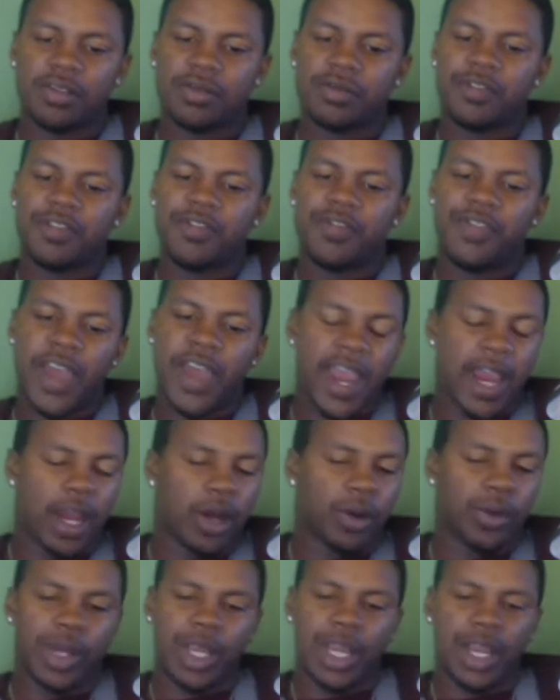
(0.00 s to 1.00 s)

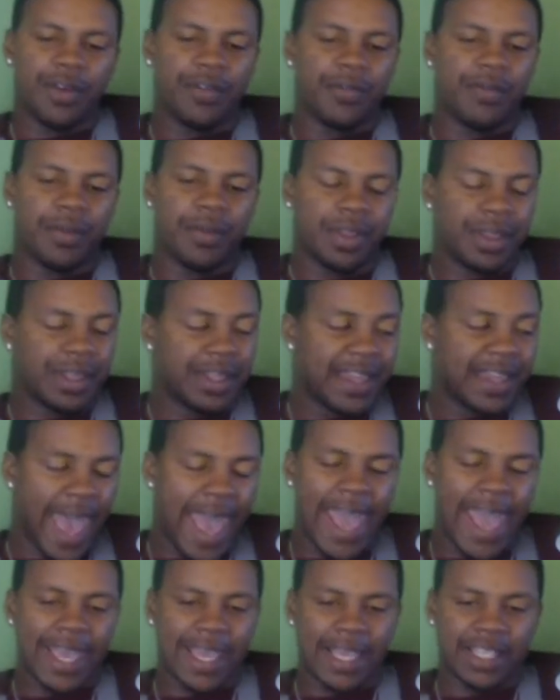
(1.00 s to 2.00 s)
That